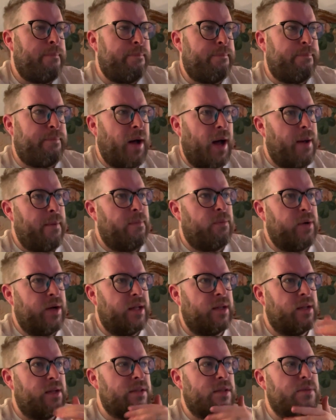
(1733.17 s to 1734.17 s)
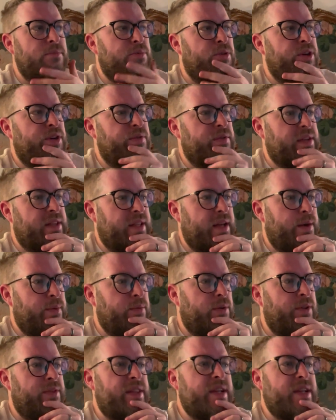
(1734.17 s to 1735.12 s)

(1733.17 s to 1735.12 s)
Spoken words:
But I will at some point read that one.